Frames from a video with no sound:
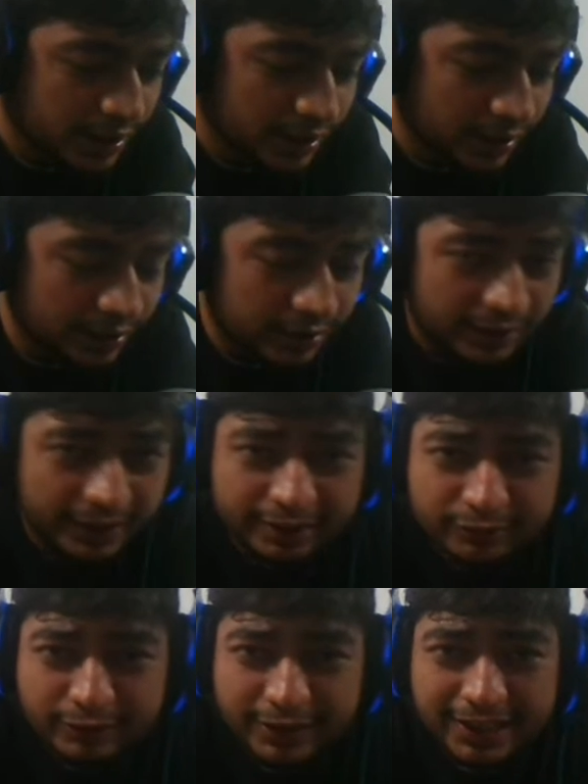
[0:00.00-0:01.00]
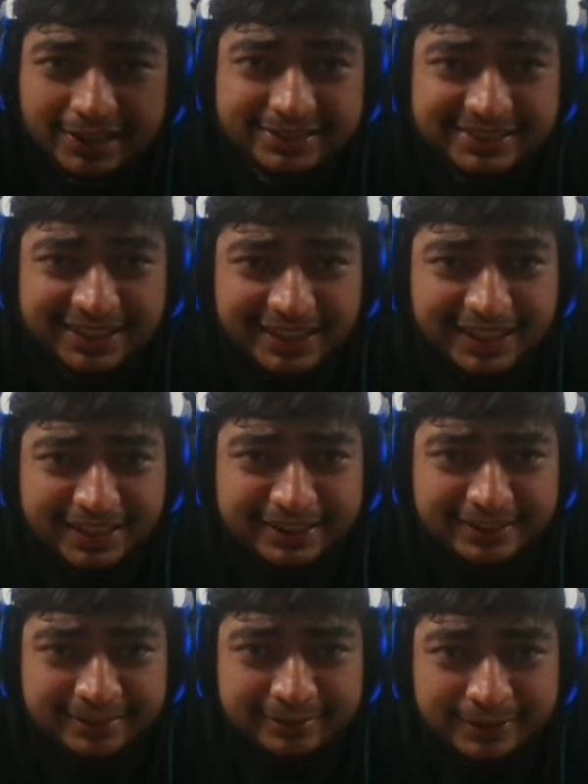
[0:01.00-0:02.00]
And we can't tell
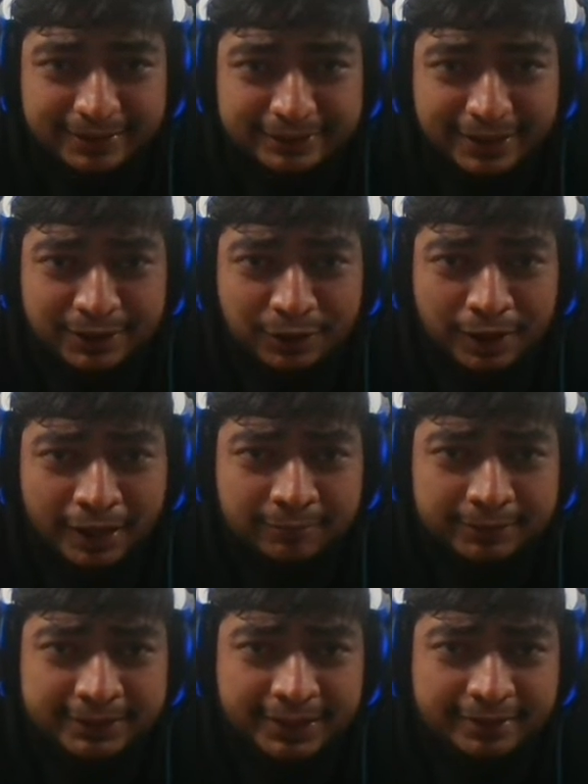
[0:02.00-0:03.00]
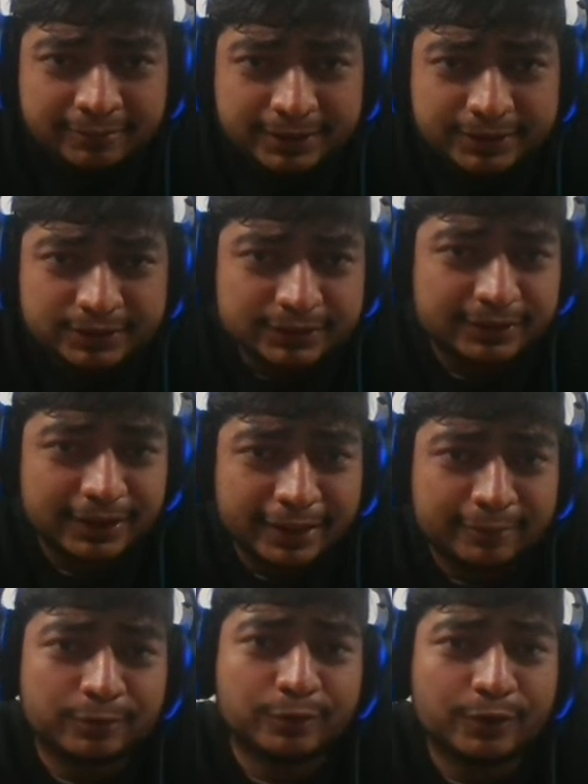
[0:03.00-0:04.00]
anything because I don't have a deck build, so I
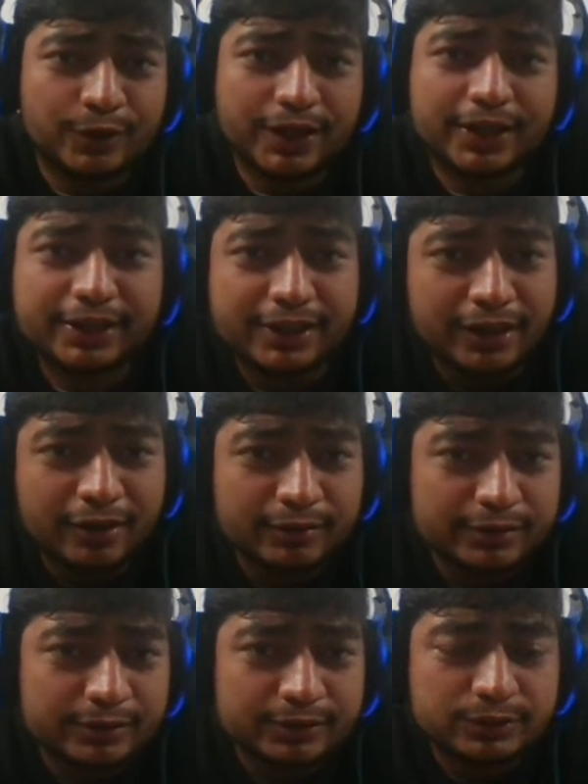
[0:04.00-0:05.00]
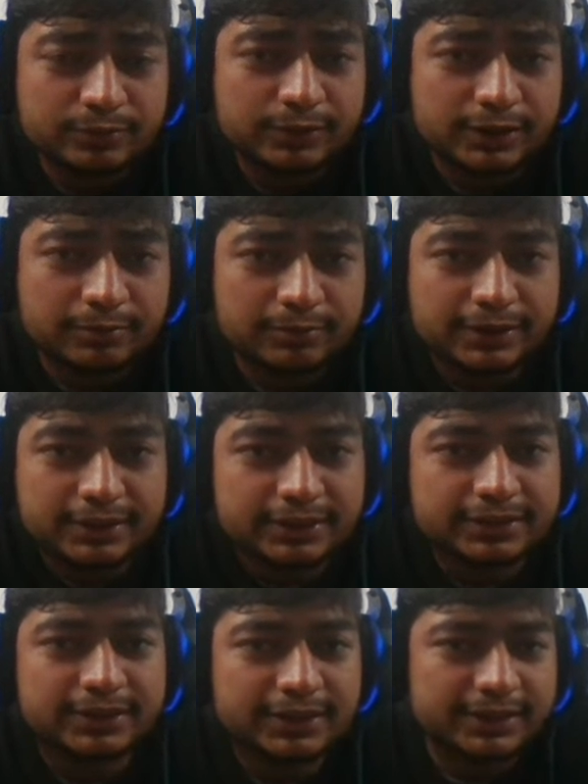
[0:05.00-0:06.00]
have no idea how it's going to work, but
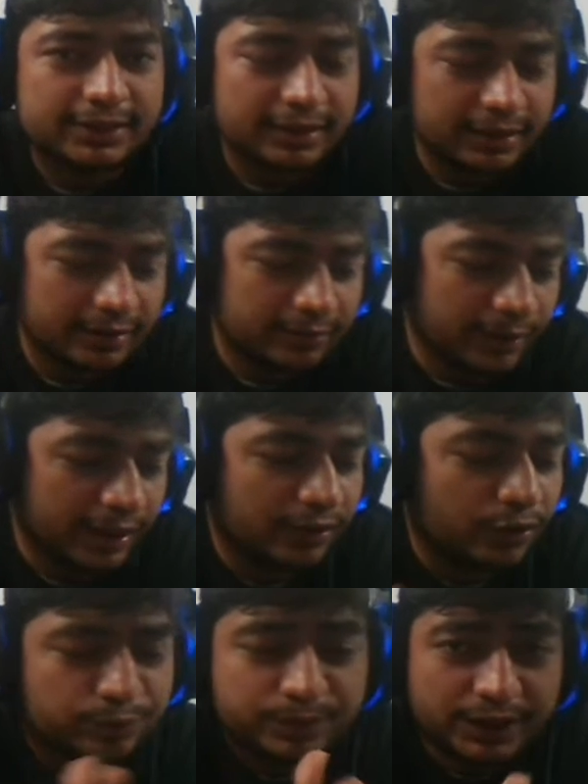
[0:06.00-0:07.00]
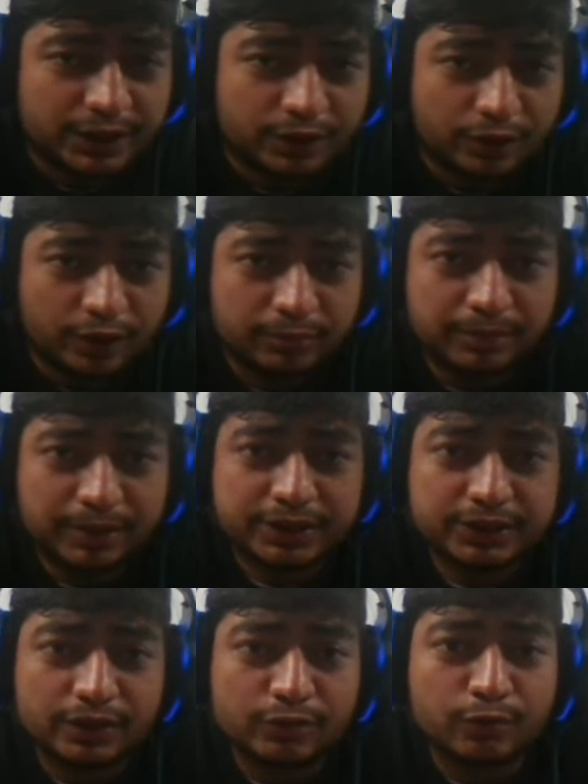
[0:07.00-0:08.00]
it's just my opinion on
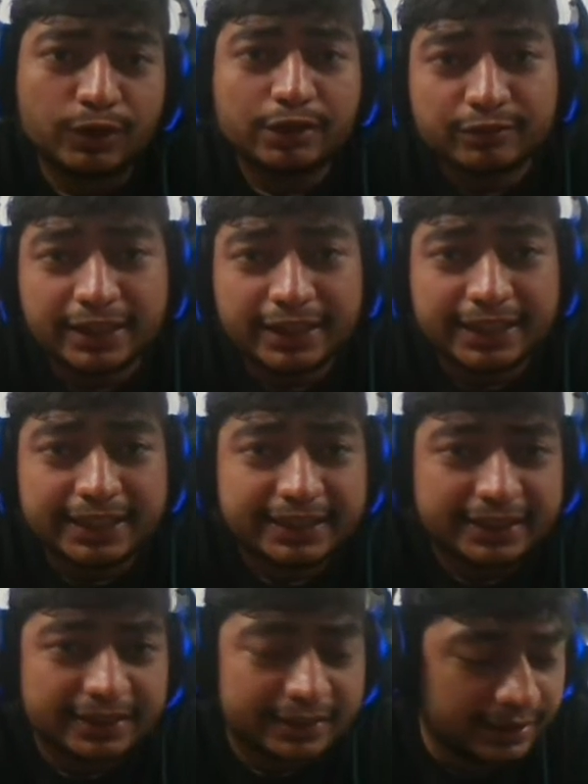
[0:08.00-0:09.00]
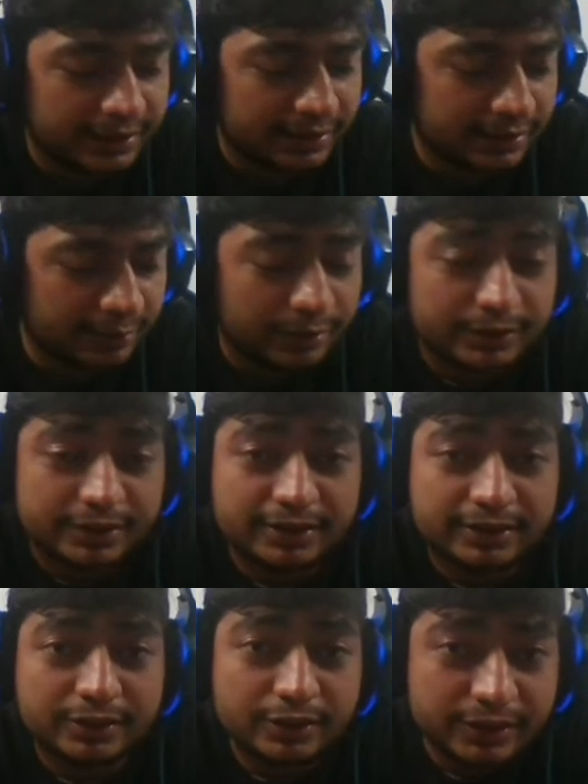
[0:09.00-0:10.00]
based on what we are getting about
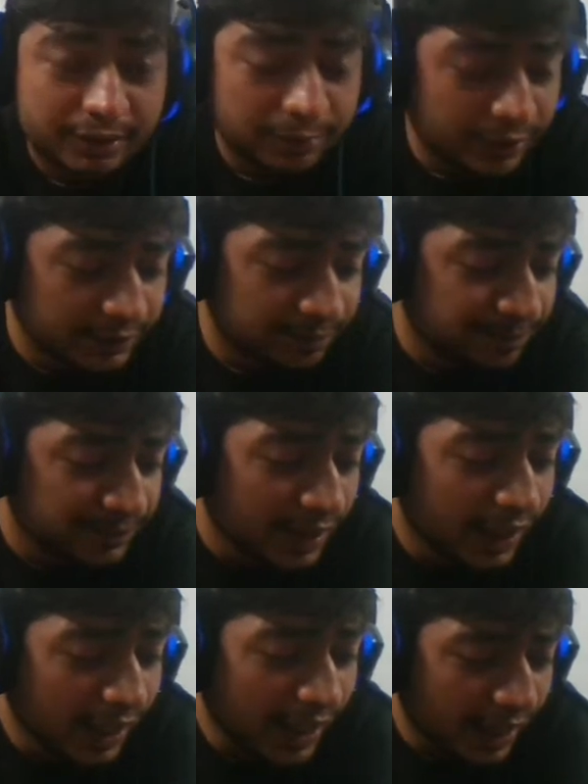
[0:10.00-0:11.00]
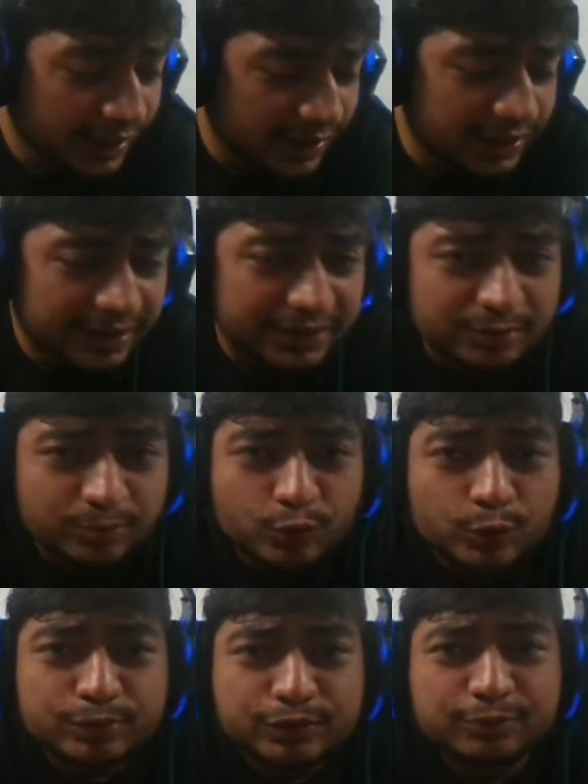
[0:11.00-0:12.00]
the rework. And then let's
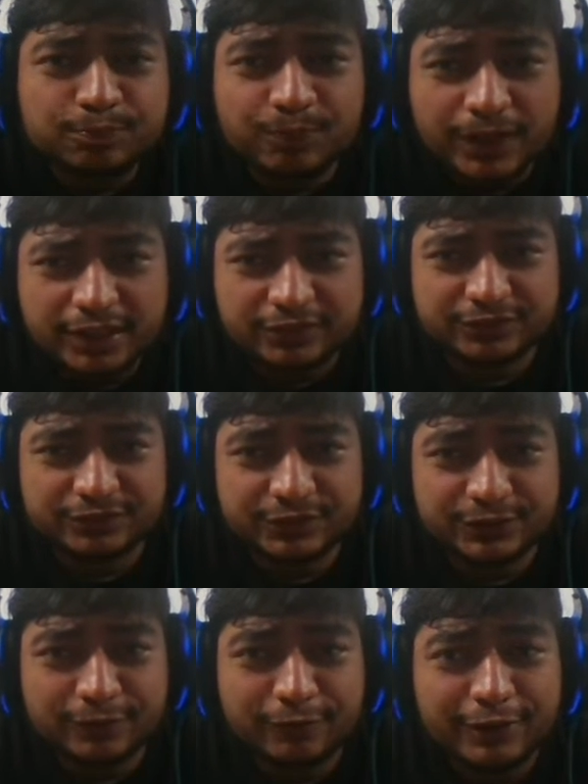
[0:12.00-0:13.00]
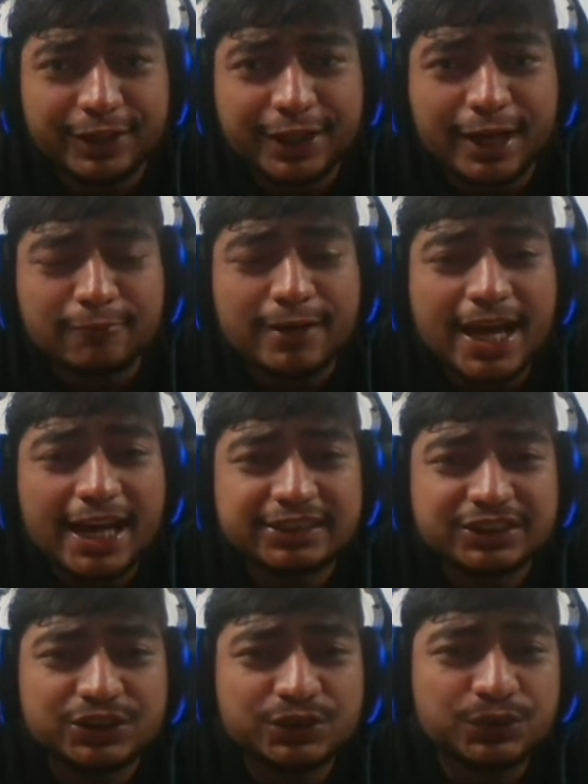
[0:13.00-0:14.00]
move to buff. So we have
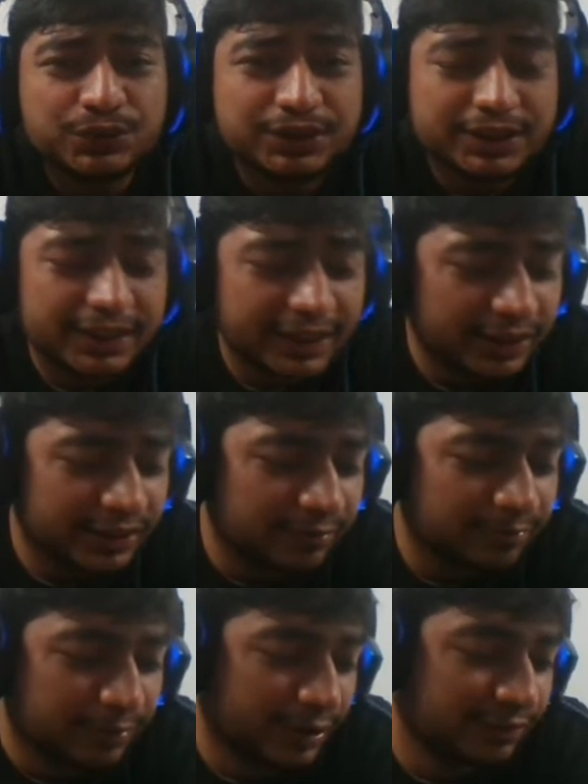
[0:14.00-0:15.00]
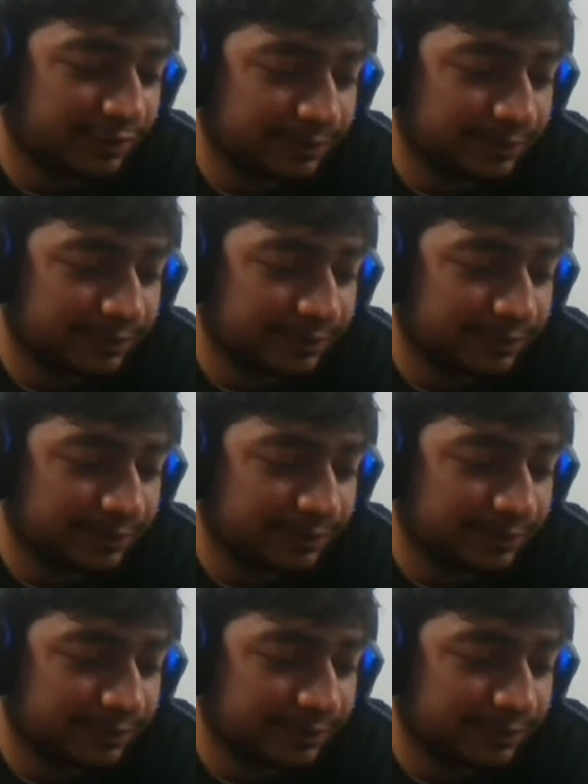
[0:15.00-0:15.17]
Executioner getting buff.